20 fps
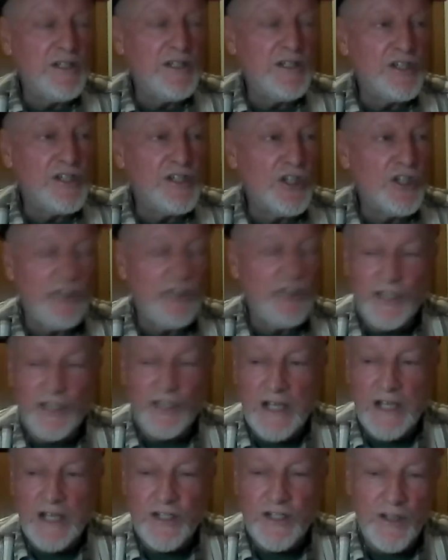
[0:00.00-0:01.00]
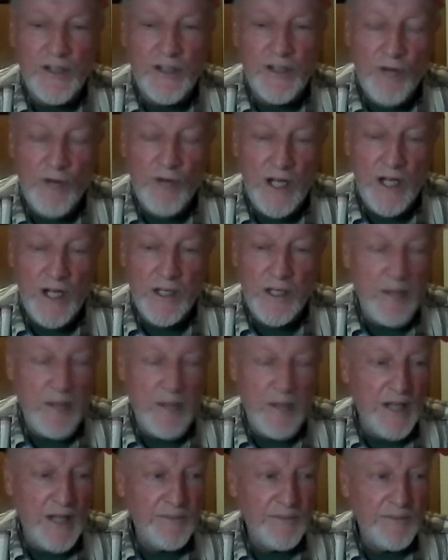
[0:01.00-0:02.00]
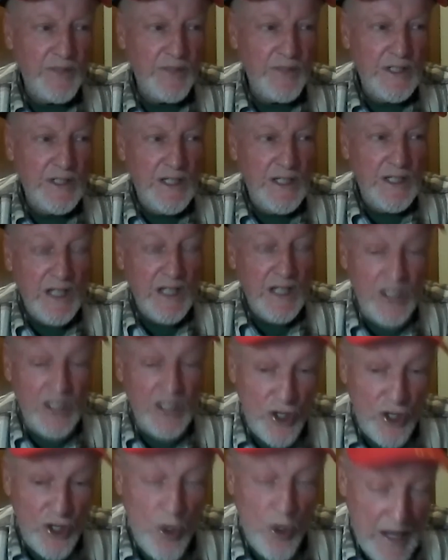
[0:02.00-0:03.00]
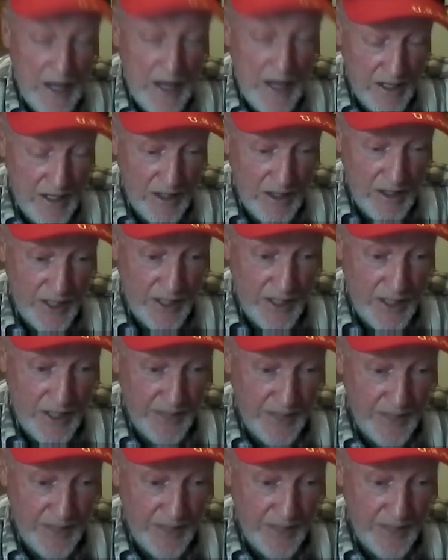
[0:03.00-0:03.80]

He says, "Look, this guy's never had a command. and you go out on uh,